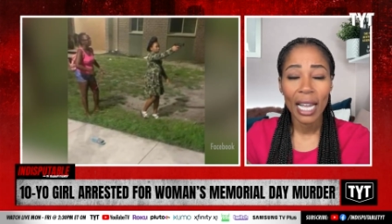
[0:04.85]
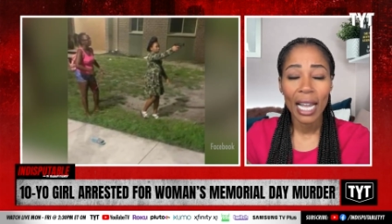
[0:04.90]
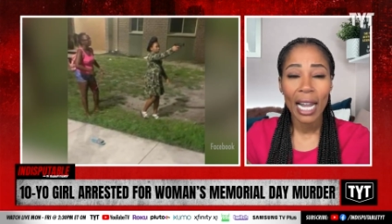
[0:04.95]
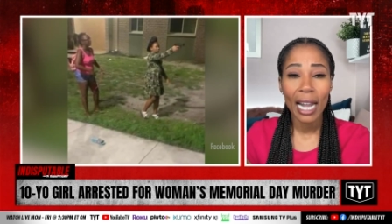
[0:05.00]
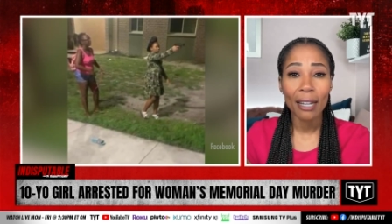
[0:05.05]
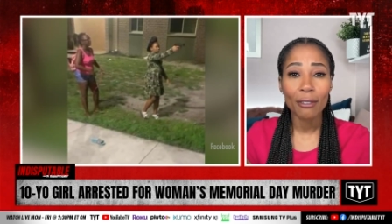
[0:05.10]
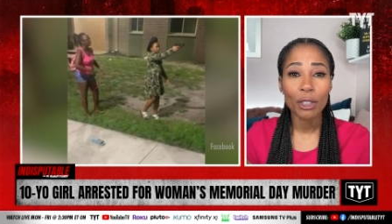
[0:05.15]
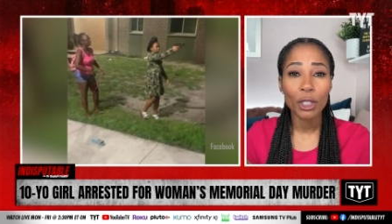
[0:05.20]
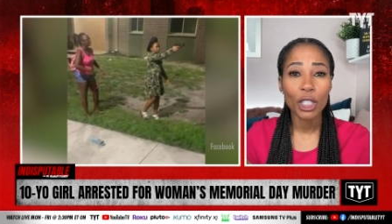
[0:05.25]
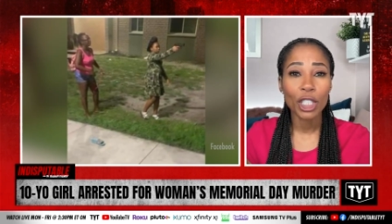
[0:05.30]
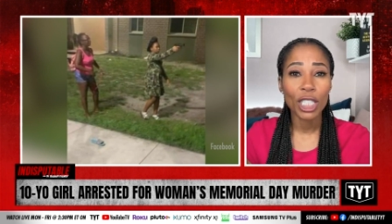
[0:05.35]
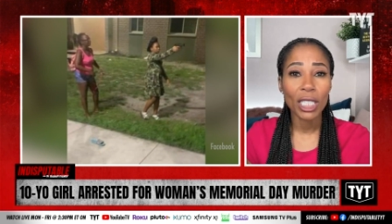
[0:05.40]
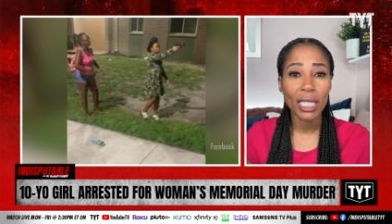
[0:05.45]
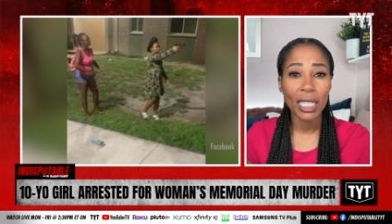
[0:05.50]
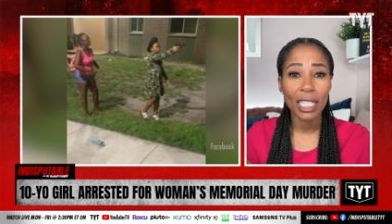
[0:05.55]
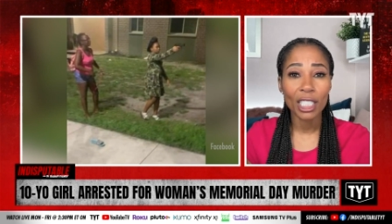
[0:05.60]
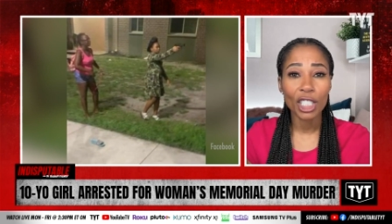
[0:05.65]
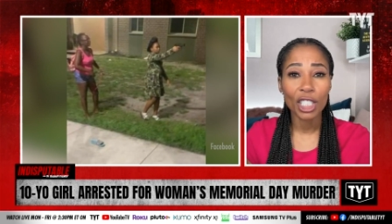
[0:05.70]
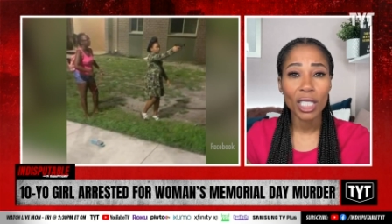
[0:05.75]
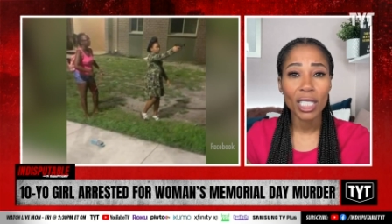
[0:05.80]
after she
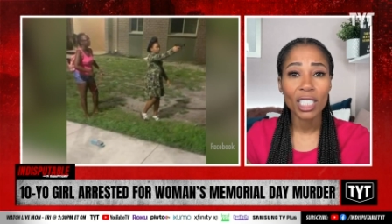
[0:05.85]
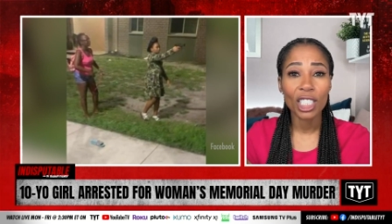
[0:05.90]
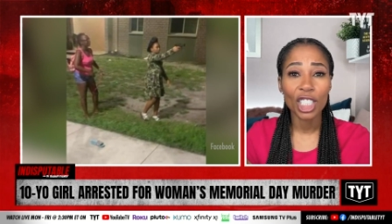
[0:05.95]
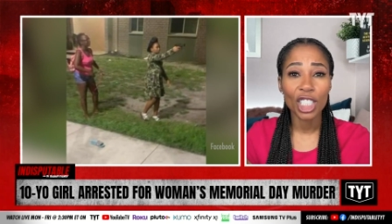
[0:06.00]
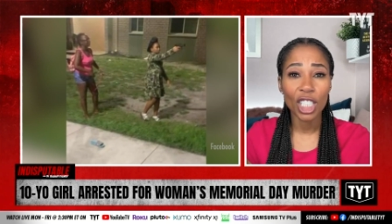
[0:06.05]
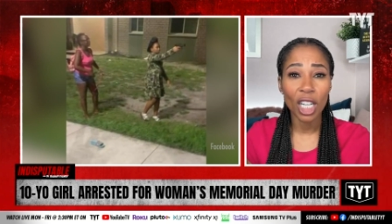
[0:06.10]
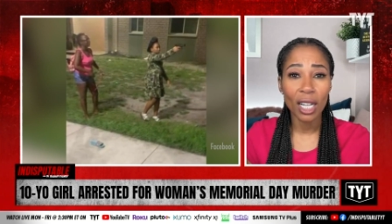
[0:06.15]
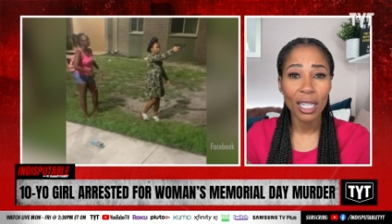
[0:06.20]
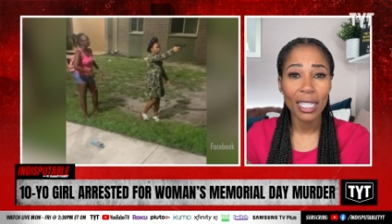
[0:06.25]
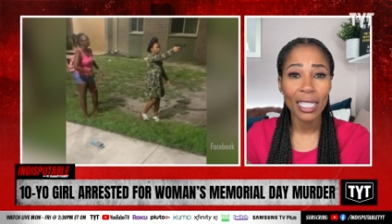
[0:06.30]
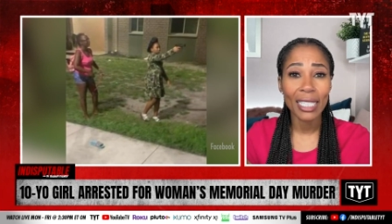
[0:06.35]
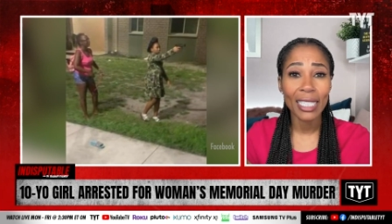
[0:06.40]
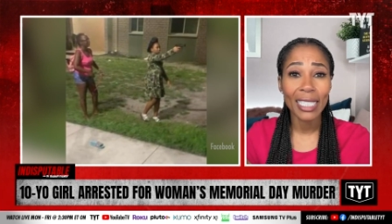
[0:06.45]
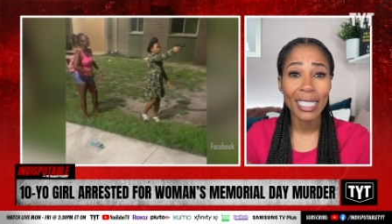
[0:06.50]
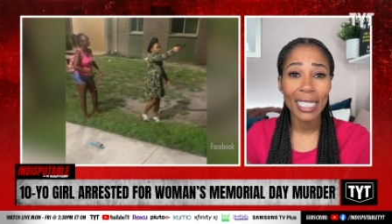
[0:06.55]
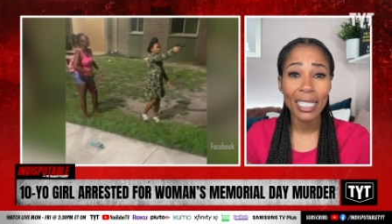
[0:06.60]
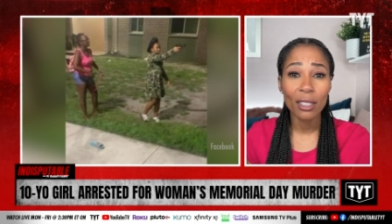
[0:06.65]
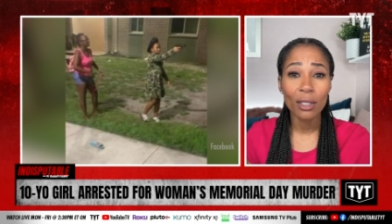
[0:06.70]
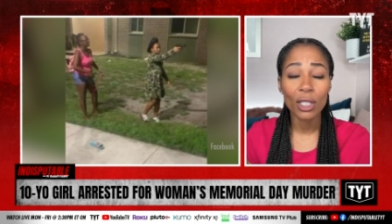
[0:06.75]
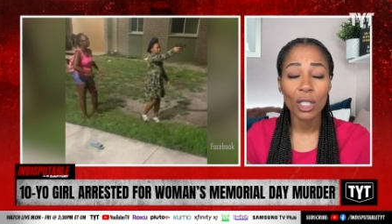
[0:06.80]
allegedly shot and
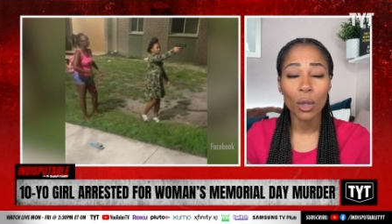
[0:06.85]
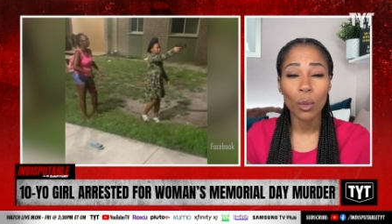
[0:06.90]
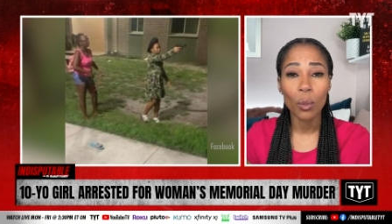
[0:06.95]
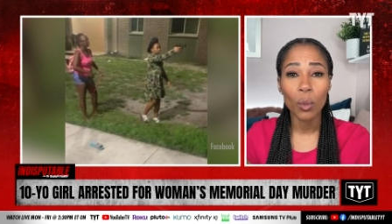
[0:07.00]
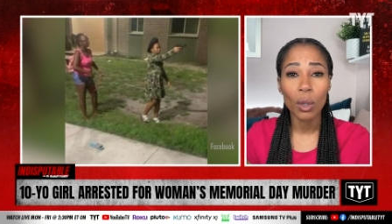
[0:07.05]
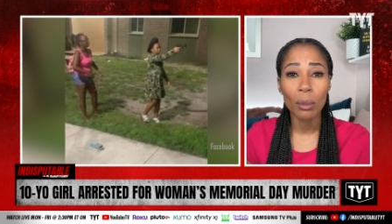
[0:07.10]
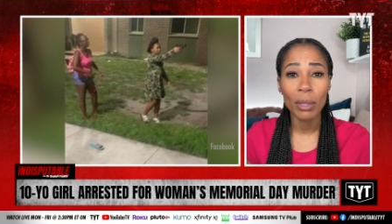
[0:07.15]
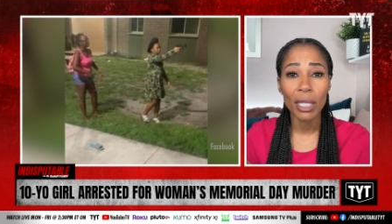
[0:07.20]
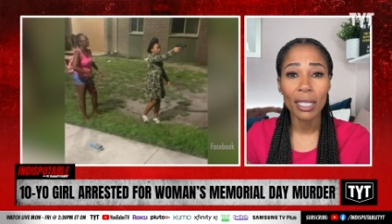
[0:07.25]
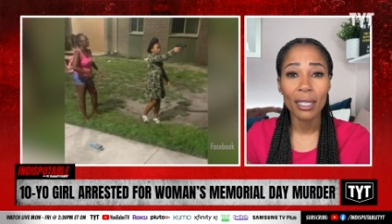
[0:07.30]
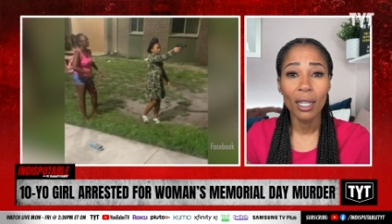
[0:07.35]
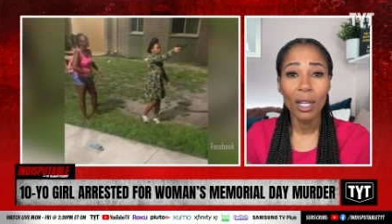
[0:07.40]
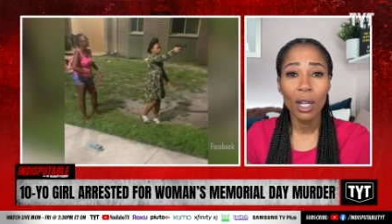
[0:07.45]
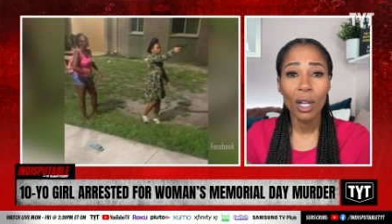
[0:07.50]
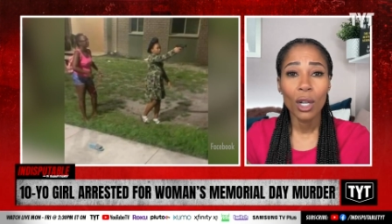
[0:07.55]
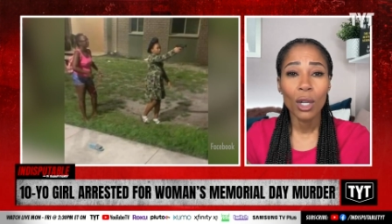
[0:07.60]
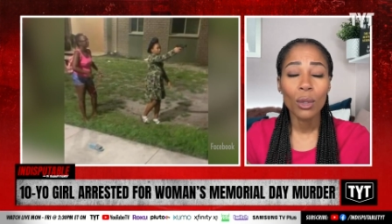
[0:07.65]
killed a woman